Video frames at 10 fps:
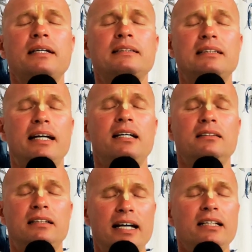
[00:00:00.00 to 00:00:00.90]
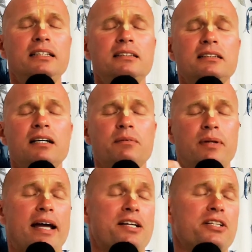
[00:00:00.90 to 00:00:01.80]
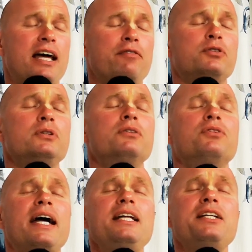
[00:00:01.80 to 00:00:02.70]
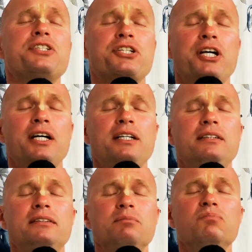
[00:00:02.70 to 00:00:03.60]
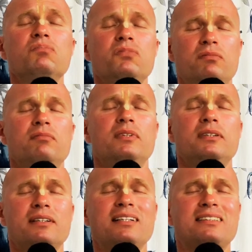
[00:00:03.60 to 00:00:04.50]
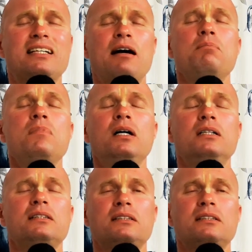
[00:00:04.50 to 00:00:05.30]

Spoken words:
as ladies, we actually have to arrange some,